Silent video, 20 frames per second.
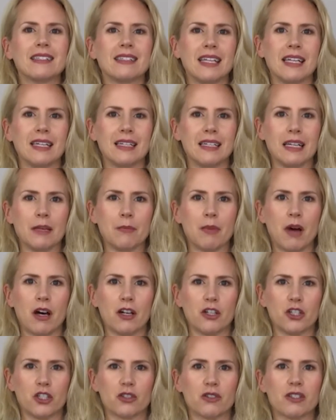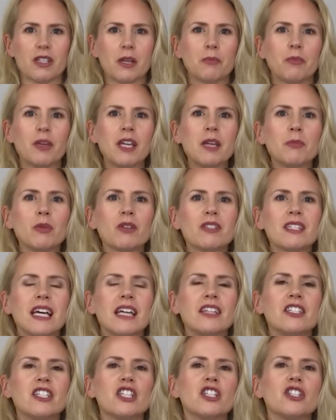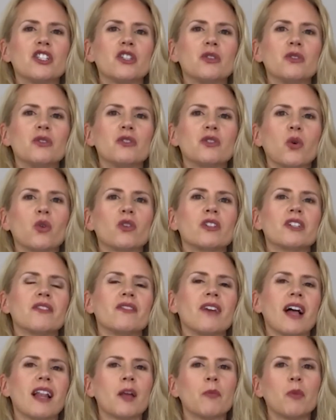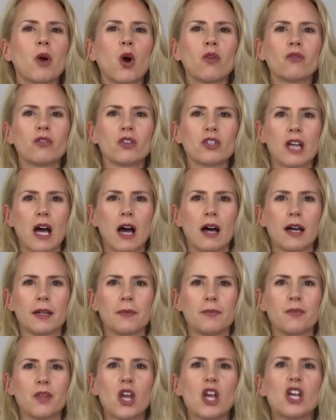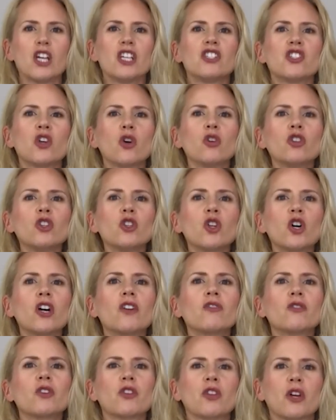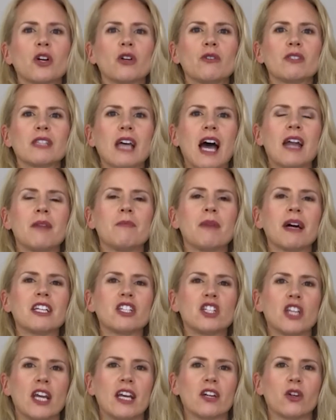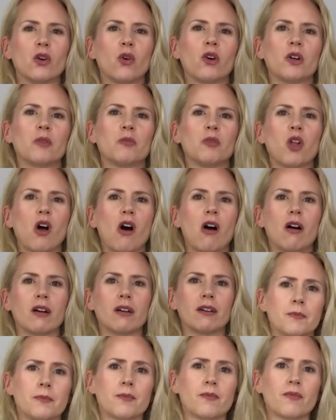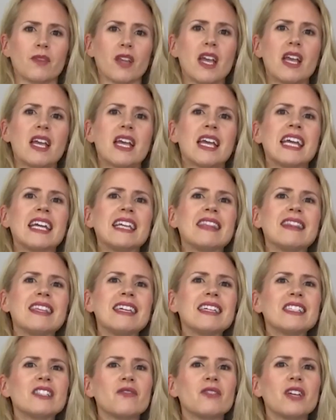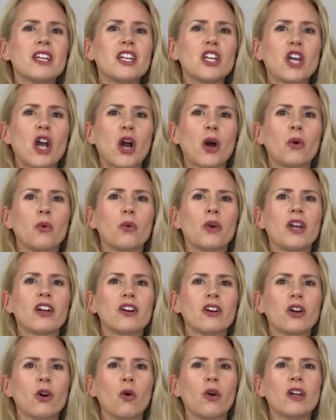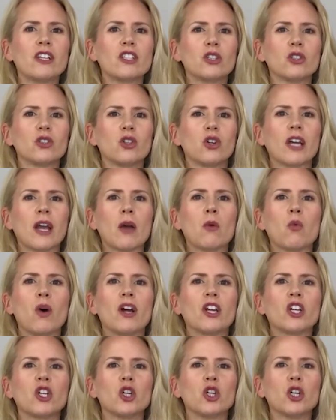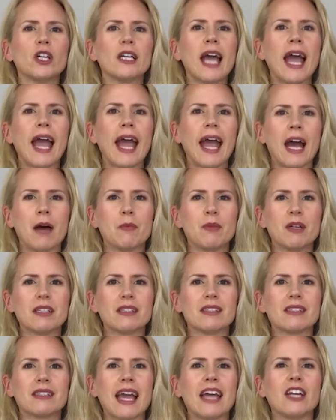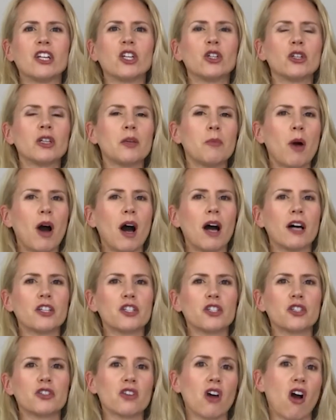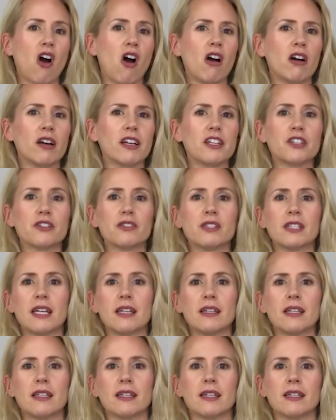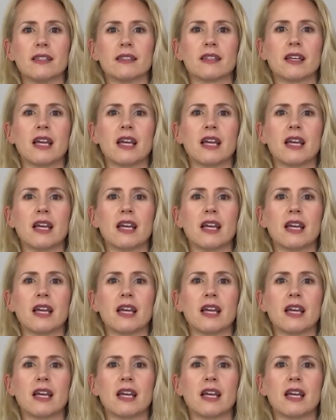standing postures that people tend to use or develop over time. So look for those on my channel or blog. In this video, we are going to look at what good habits and good postures are at your standing desk